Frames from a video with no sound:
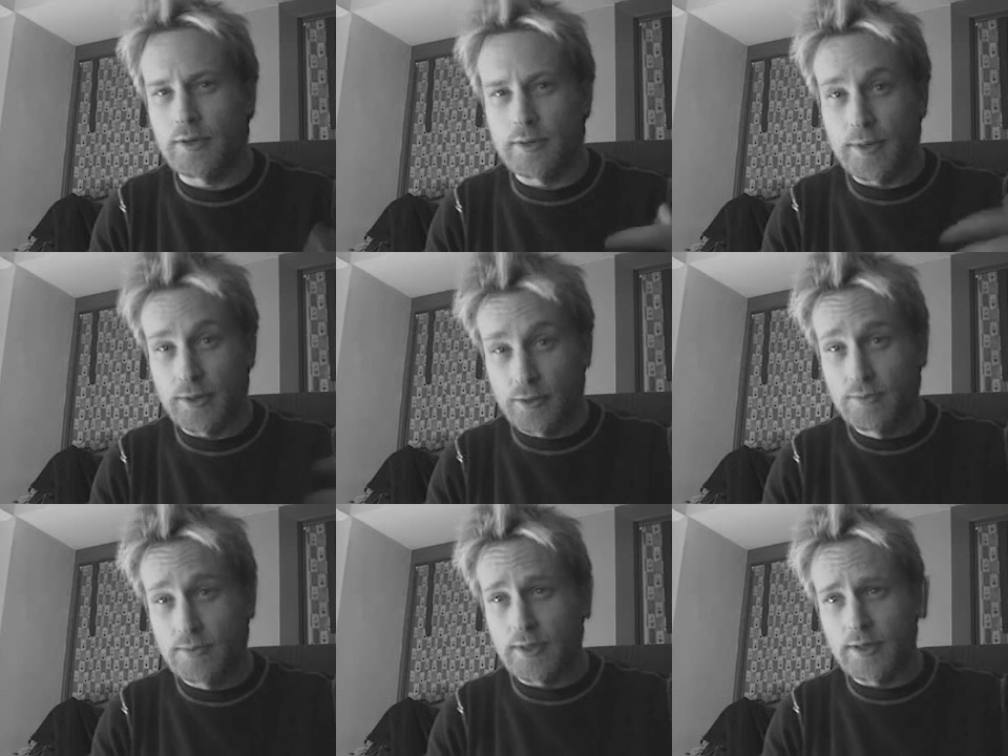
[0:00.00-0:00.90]
if they're talking about
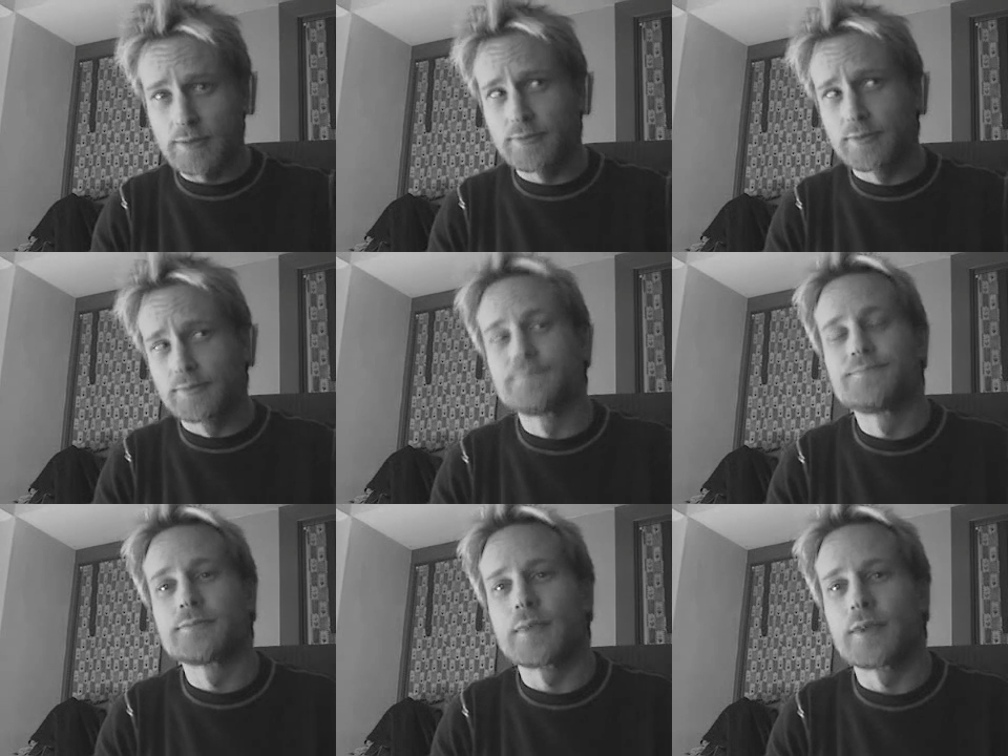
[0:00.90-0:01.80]
human life,
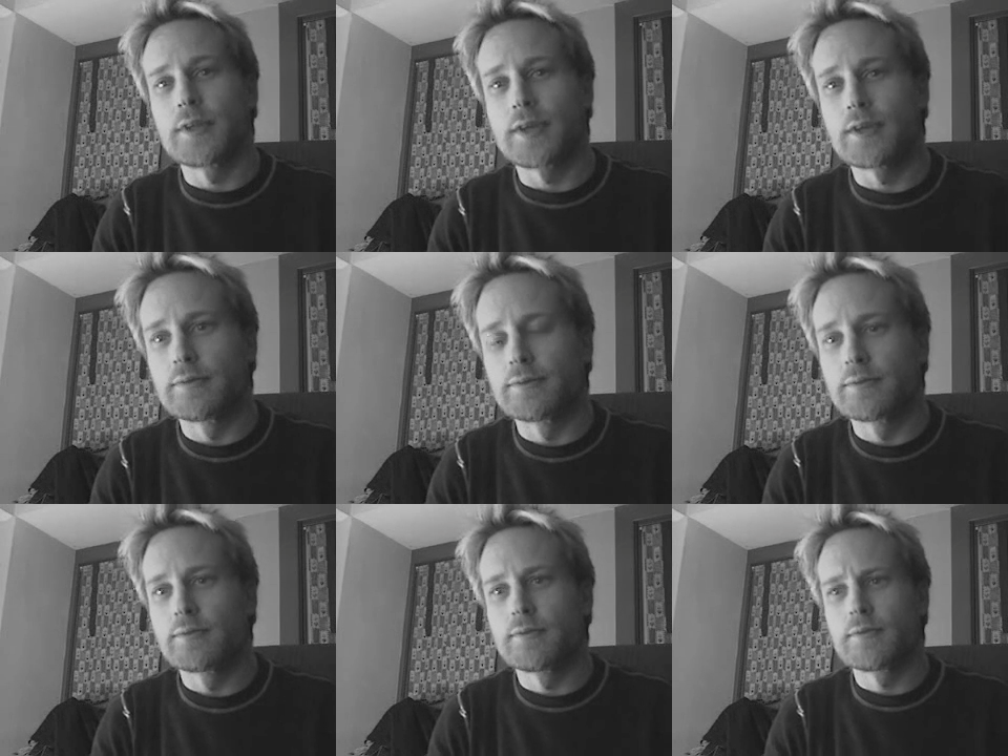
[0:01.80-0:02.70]
then
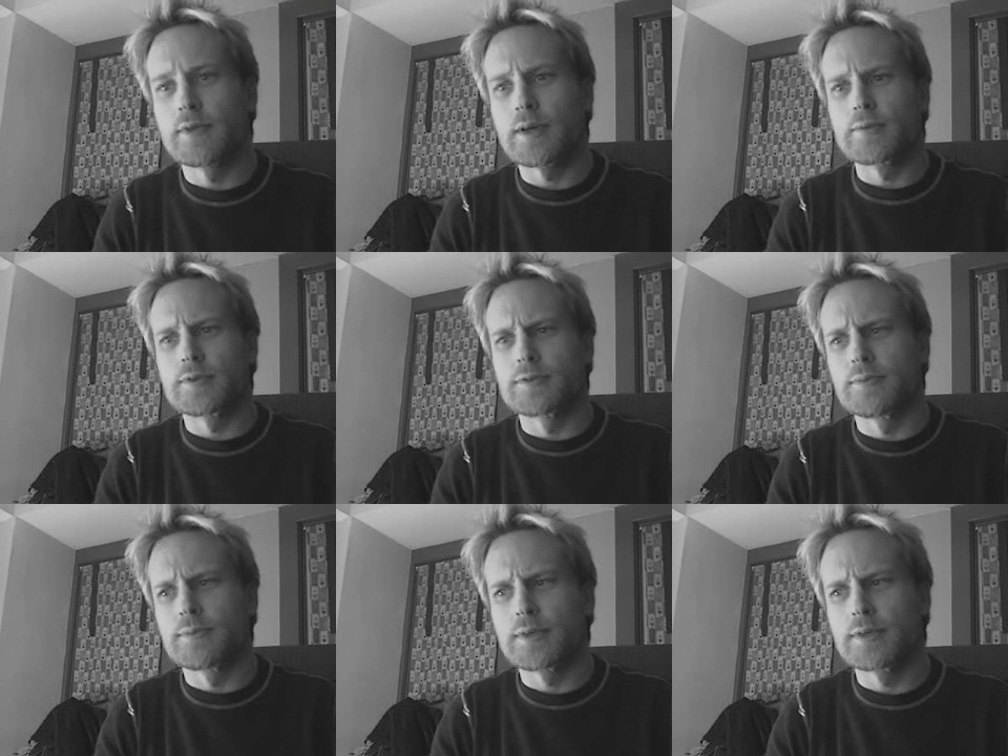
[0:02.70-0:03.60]
that would
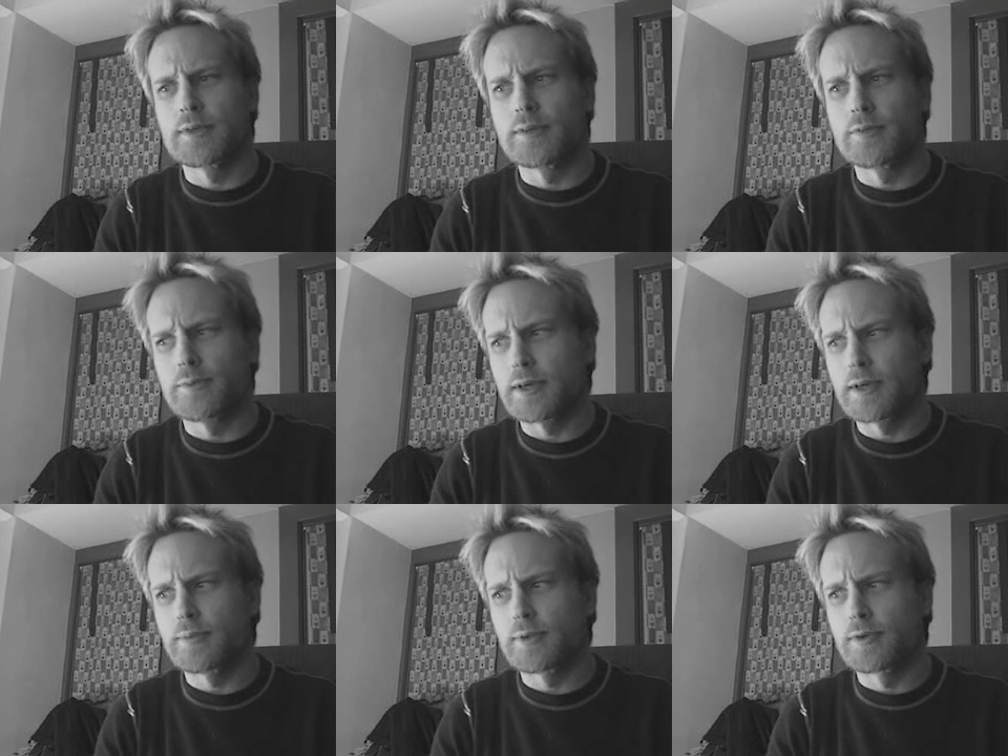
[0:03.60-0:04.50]
assume that it would
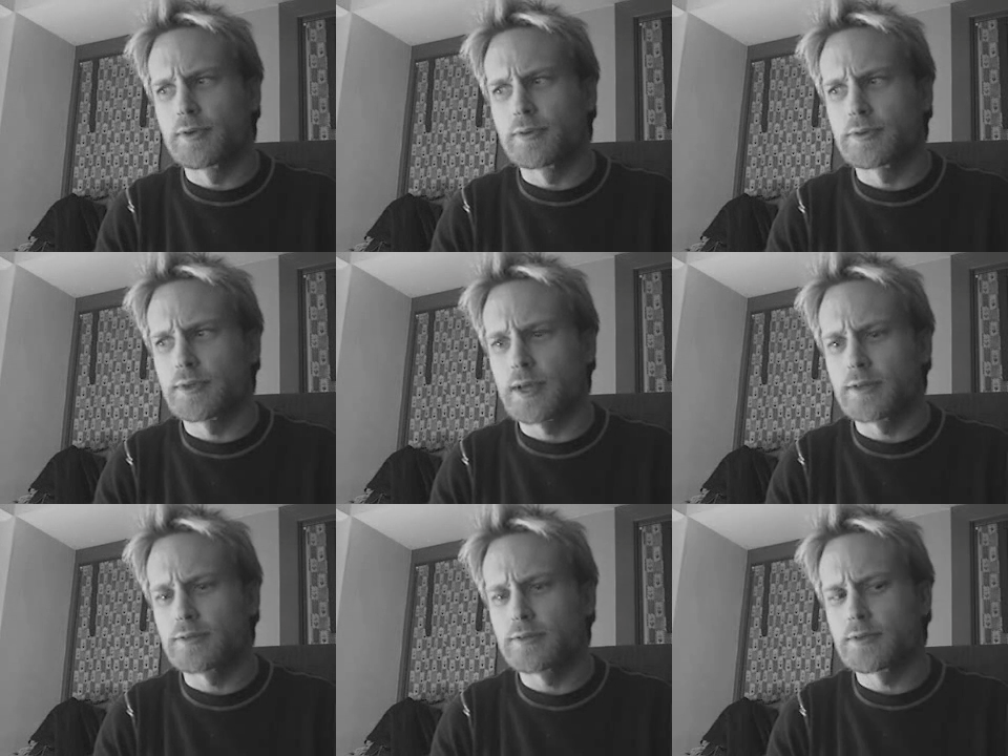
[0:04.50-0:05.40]
be a hypocritical
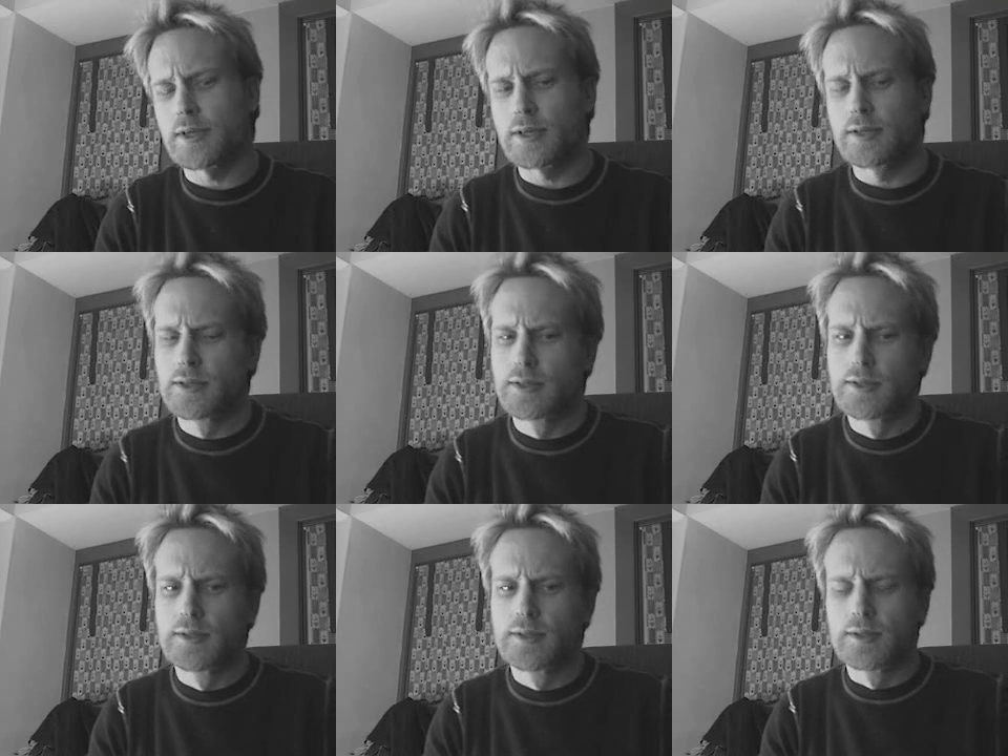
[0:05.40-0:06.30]
stance to say,
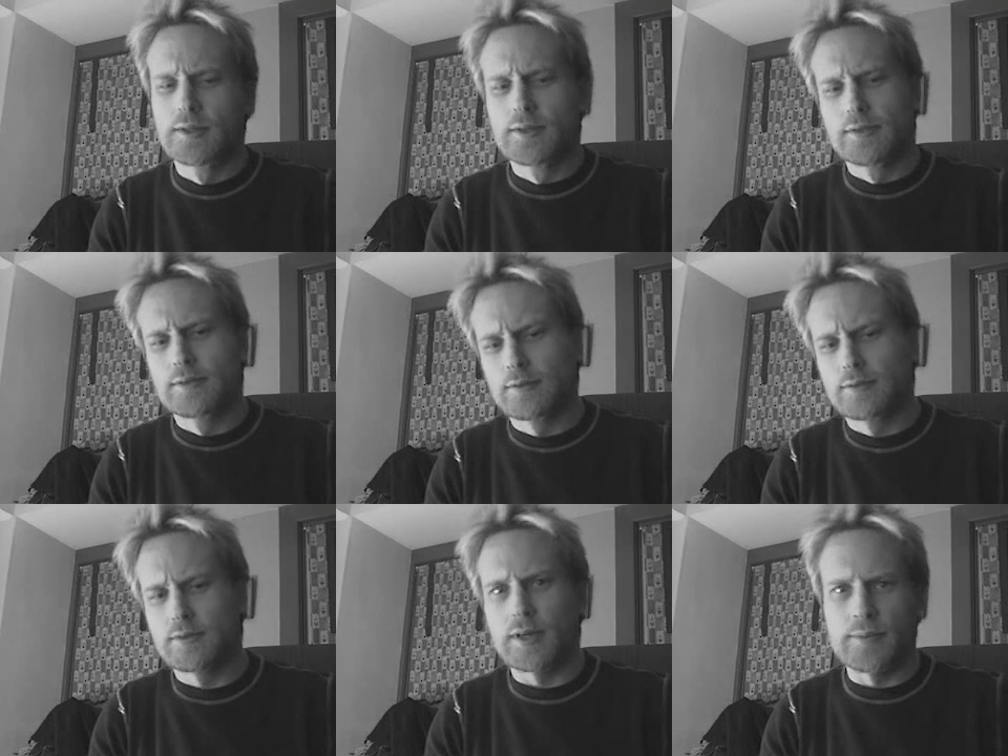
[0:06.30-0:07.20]

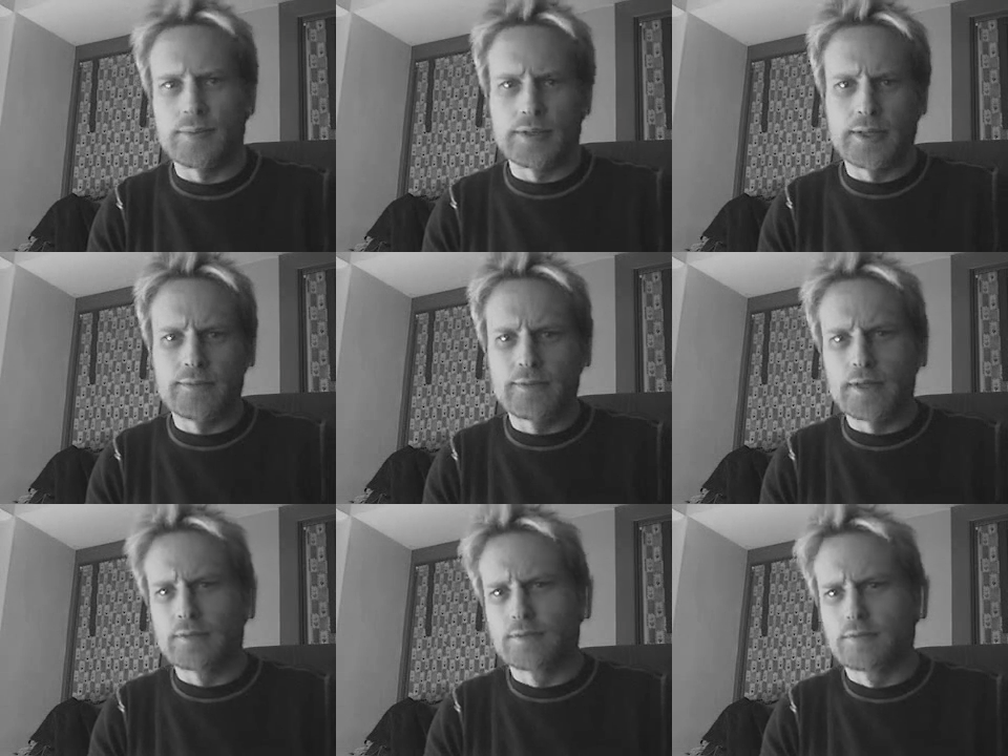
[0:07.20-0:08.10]
I believe
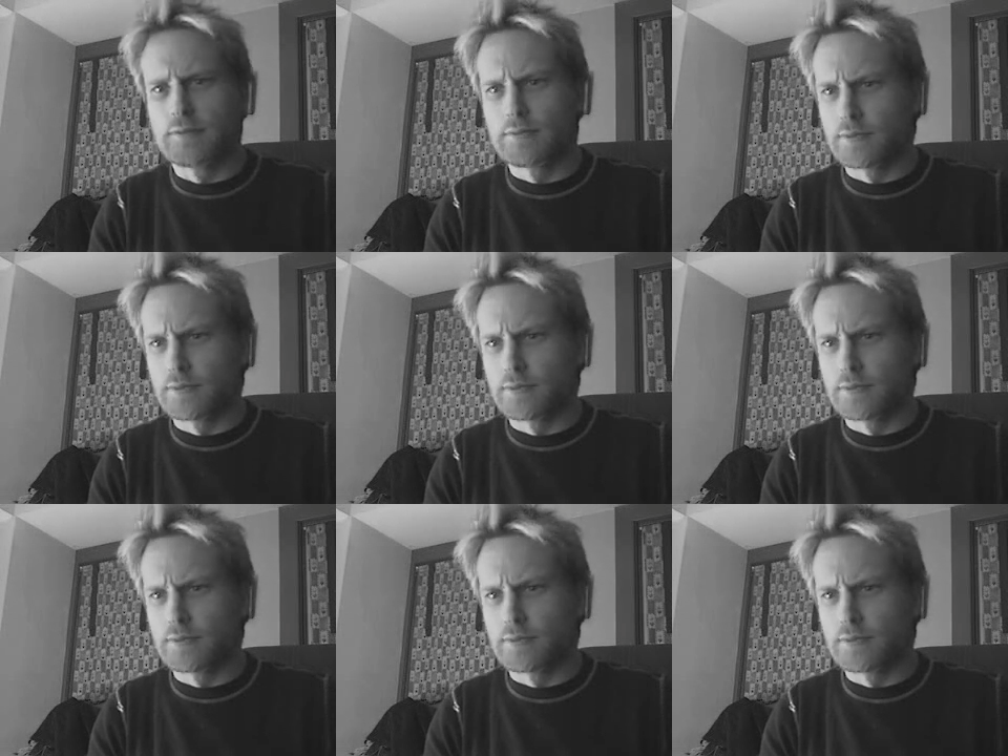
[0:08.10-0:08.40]
that